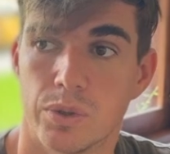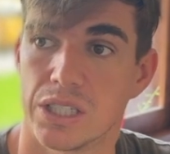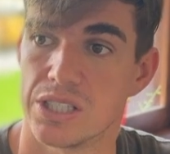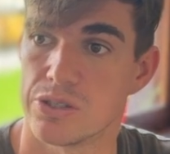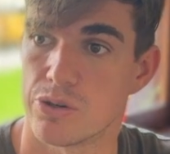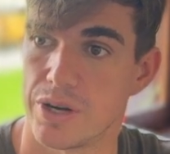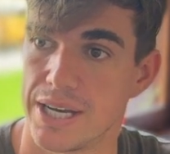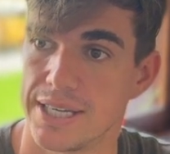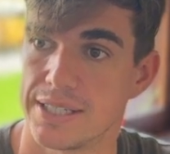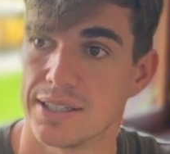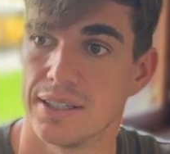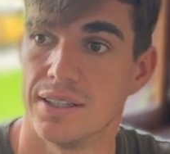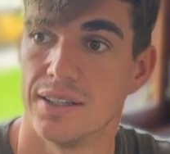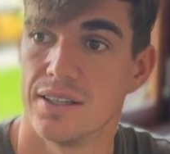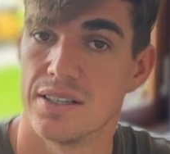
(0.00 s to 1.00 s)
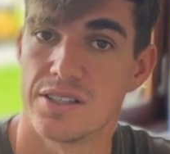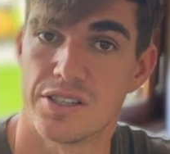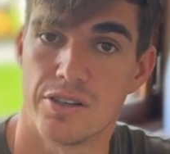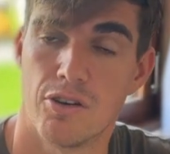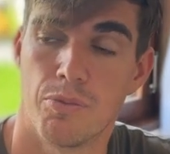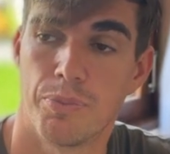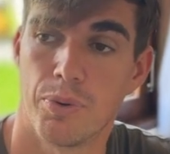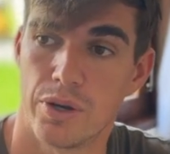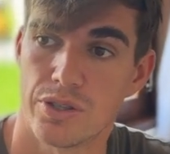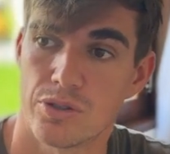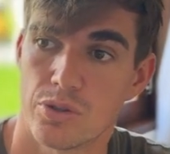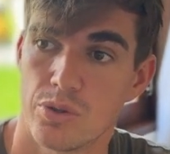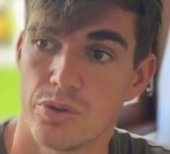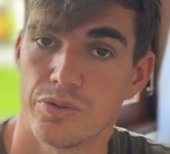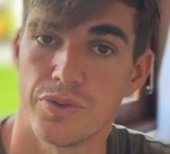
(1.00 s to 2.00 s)
we can trade
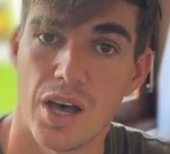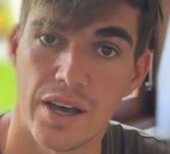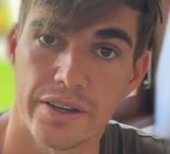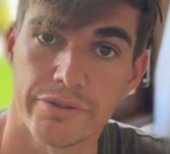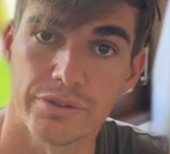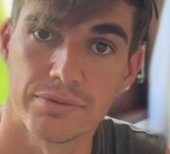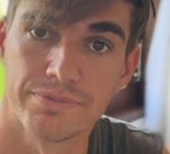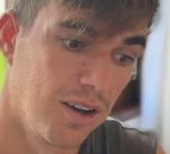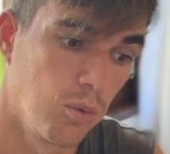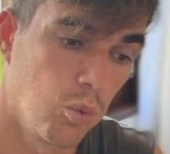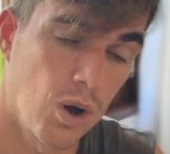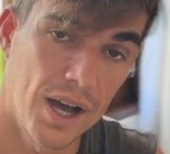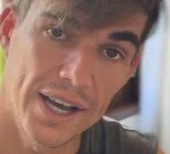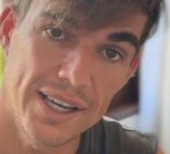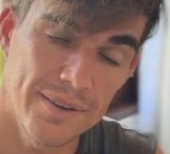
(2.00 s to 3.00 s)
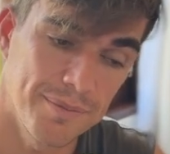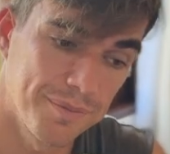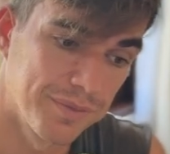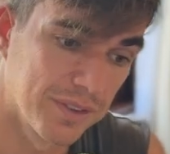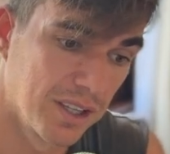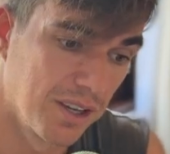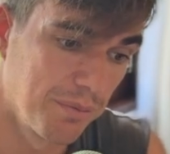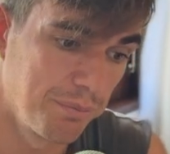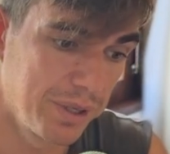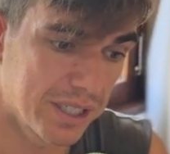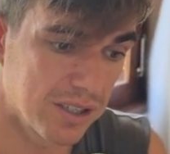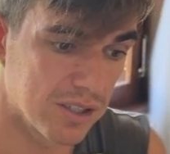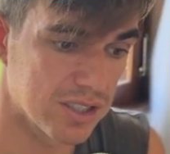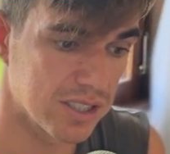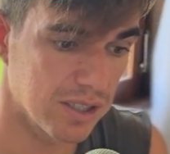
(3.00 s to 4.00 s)
0.25. Why?
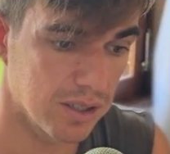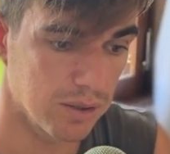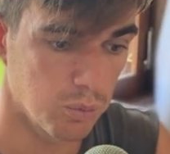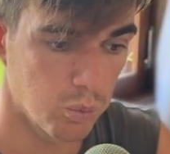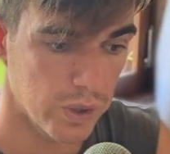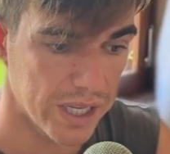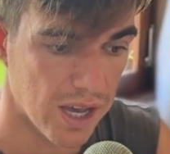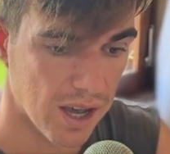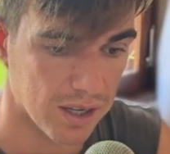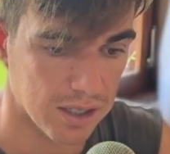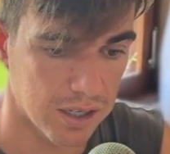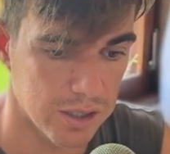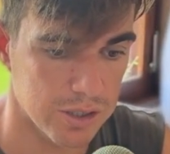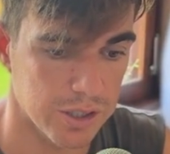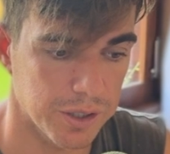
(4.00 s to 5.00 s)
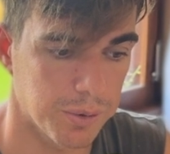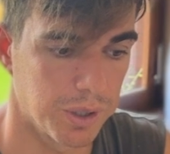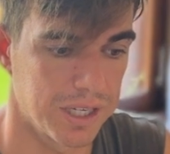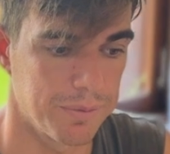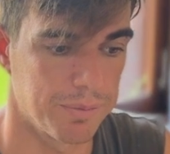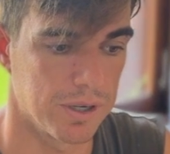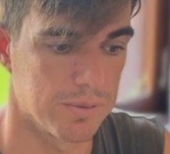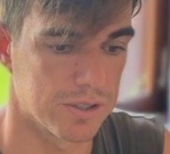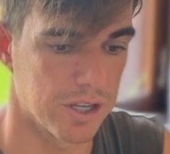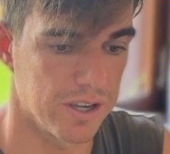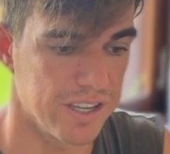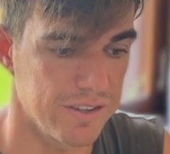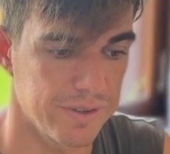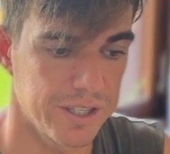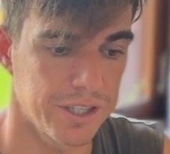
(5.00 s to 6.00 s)
Because we are close to equilibrium. So
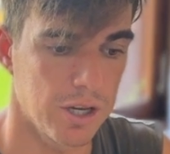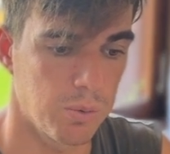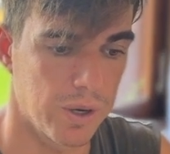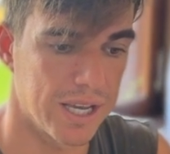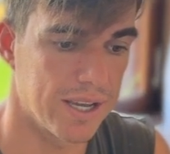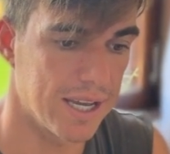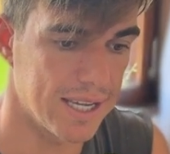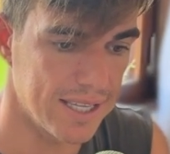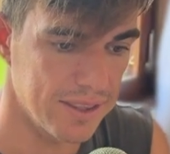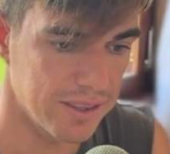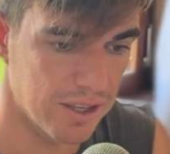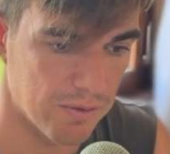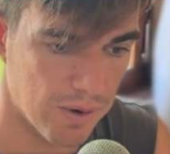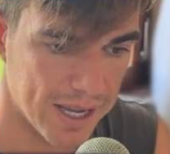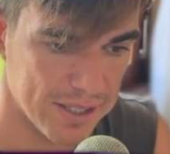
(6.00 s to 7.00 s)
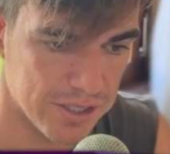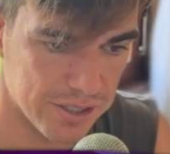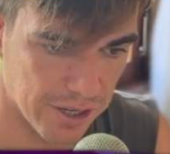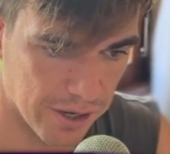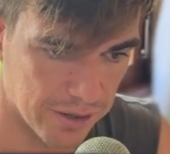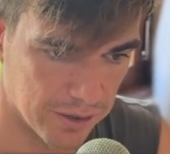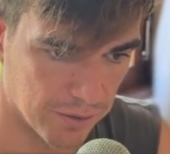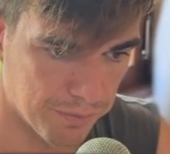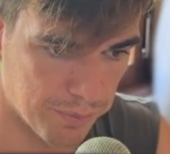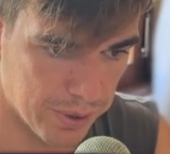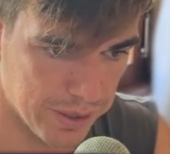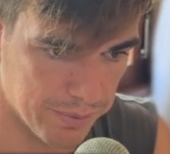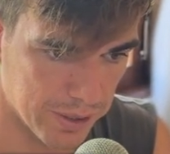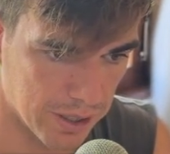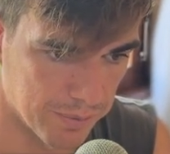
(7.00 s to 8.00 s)
even though we're in the red zone of
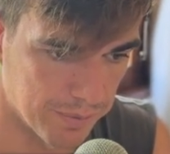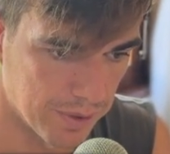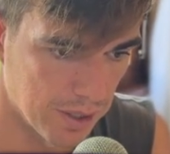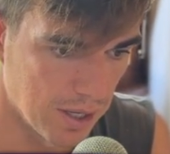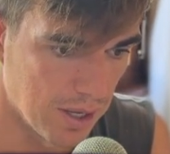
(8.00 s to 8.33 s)
premium,